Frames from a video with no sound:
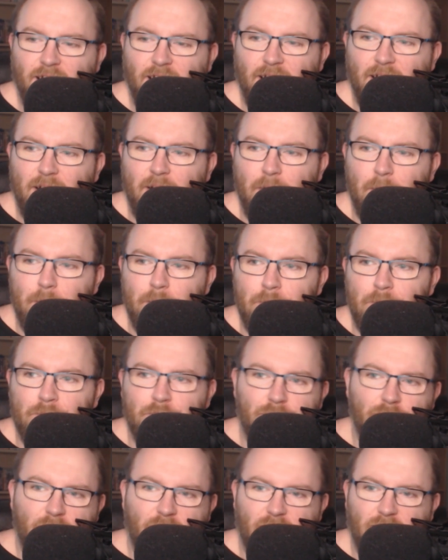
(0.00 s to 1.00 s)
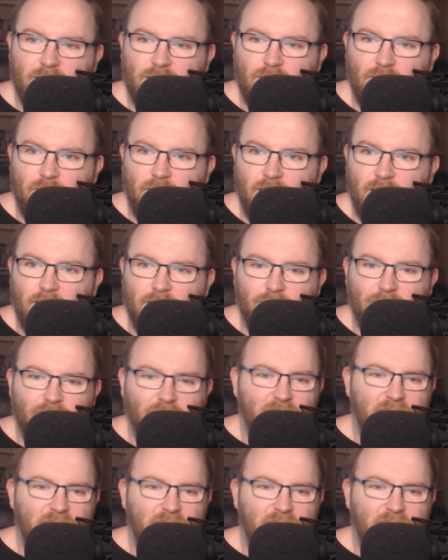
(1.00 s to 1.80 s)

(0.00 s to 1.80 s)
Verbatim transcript: Um. So yeah,